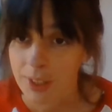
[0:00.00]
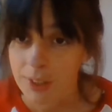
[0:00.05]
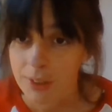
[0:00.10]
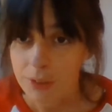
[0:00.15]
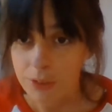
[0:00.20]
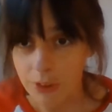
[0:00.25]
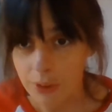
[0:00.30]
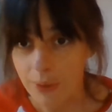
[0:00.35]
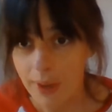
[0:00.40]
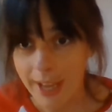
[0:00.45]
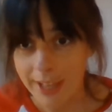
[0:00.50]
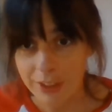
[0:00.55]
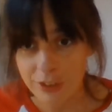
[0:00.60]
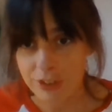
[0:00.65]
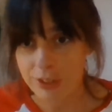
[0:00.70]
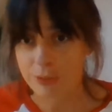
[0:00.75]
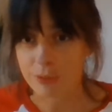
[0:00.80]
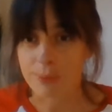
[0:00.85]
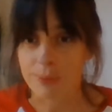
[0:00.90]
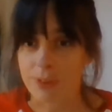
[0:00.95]
So
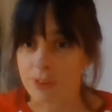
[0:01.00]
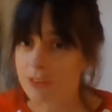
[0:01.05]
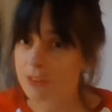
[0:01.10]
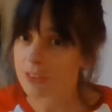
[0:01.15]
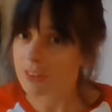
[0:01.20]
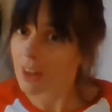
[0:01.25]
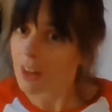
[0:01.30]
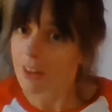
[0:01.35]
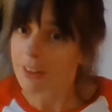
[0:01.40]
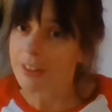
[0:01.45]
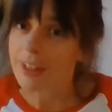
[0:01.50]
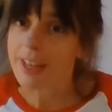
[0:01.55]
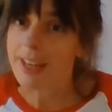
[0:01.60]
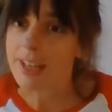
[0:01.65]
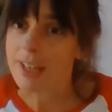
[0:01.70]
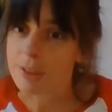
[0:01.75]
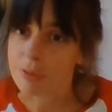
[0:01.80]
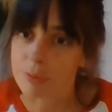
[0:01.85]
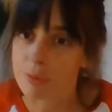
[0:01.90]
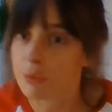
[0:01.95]
energy from the sun
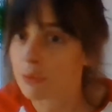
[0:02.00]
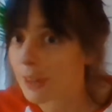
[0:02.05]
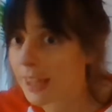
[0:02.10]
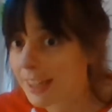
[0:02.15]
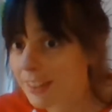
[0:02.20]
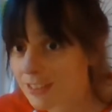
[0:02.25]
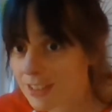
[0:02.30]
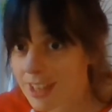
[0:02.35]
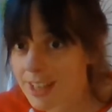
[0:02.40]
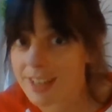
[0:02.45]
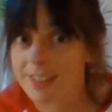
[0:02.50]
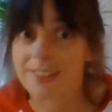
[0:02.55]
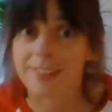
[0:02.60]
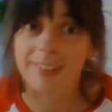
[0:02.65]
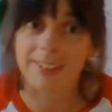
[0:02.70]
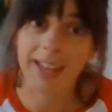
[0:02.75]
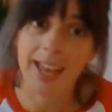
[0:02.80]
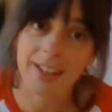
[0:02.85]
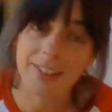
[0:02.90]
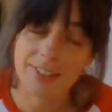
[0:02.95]
is reflected,
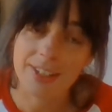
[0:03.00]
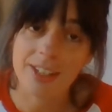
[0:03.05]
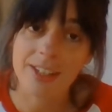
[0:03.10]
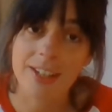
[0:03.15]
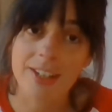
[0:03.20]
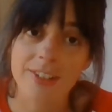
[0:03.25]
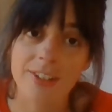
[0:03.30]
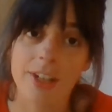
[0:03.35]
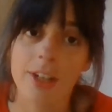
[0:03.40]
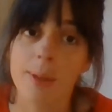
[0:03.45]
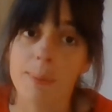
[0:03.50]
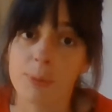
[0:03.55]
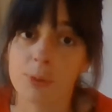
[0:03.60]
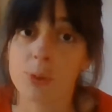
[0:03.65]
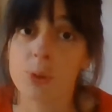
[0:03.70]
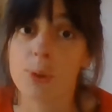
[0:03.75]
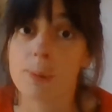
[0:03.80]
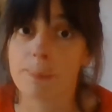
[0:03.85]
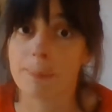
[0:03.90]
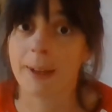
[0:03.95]
scattered and
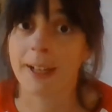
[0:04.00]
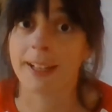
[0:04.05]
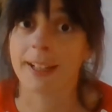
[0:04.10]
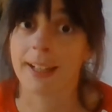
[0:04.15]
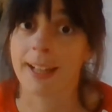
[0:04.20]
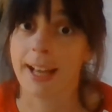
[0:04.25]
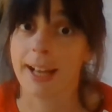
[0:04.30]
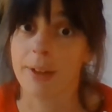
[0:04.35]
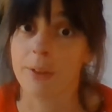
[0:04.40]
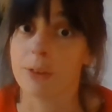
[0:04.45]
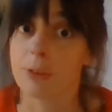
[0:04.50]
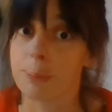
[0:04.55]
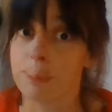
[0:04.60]
absorbed by clouds,